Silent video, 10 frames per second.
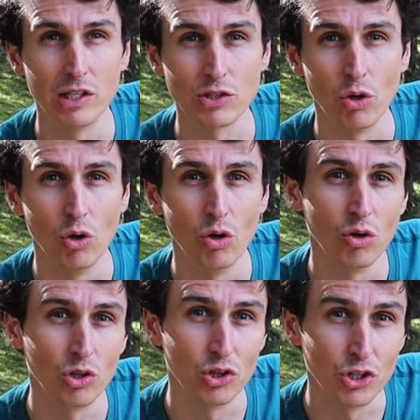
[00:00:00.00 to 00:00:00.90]
is
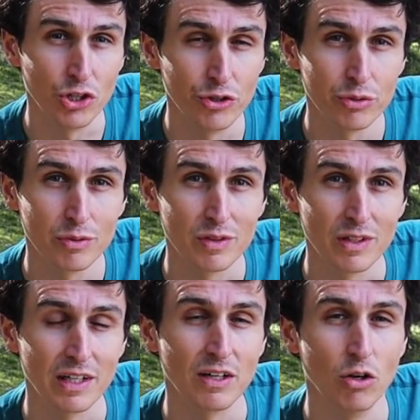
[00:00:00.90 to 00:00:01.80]
all new
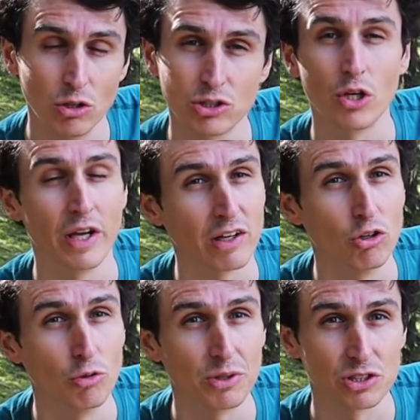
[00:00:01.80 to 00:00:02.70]
also
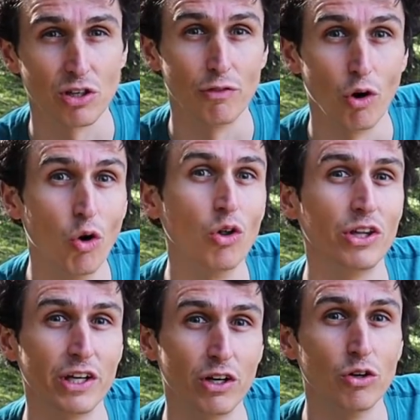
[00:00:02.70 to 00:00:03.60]
incorporates of all
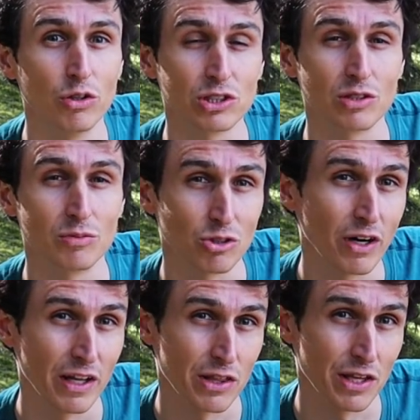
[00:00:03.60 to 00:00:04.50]
the awesome
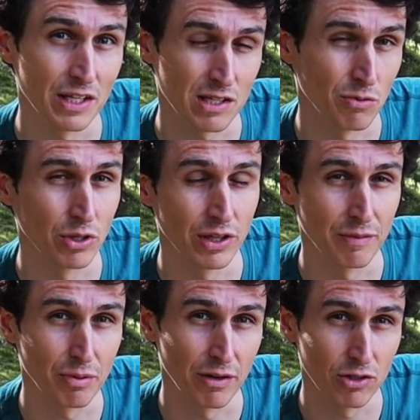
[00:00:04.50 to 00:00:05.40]
great things that were in the
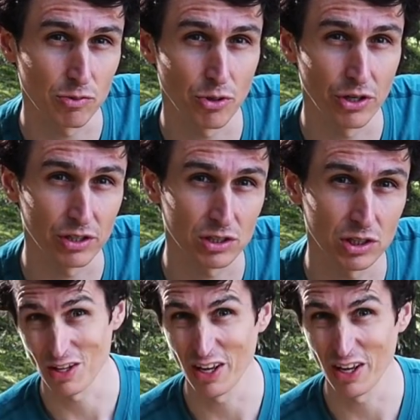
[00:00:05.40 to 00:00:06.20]
previous products,